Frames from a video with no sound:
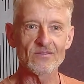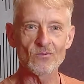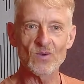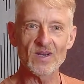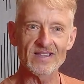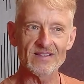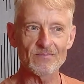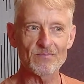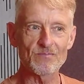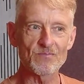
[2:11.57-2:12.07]

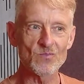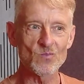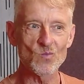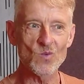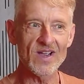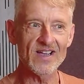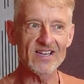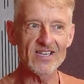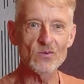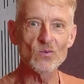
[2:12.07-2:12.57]

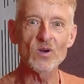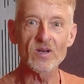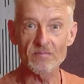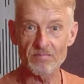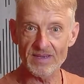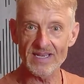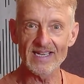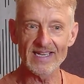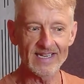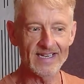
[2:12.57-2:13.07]
want
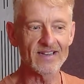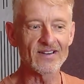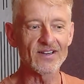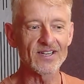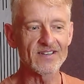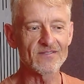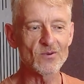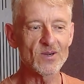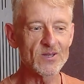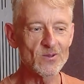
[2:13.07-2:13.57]
to be,
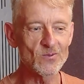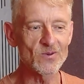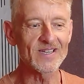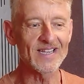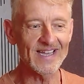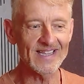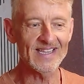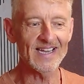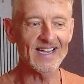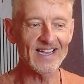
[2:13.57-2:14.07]
kind of where you want
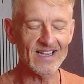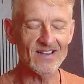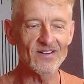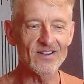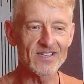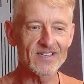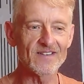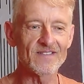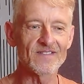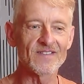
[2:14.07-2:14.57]
to get that
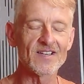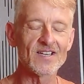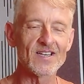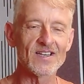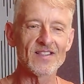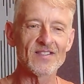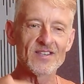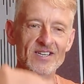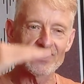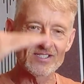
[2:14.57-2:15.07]
kind of
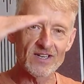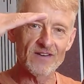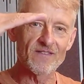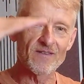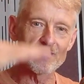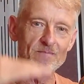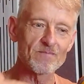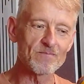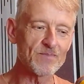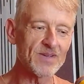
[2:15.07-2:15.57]
these
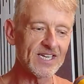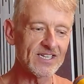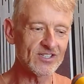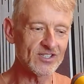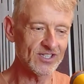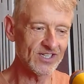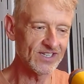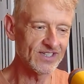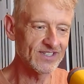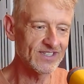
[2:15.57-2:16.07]
different
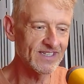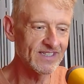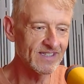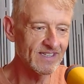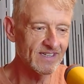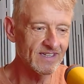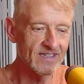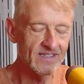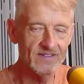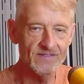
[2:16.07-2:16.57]
pitches
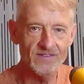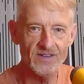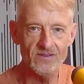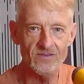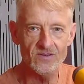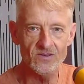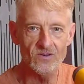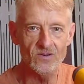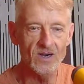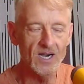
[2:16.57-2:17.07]
in the
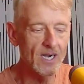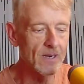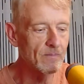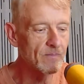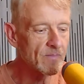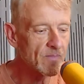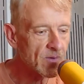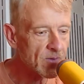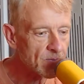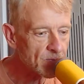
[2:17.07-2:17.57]
vocal
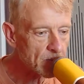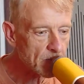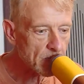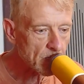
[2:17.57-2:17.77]
hum.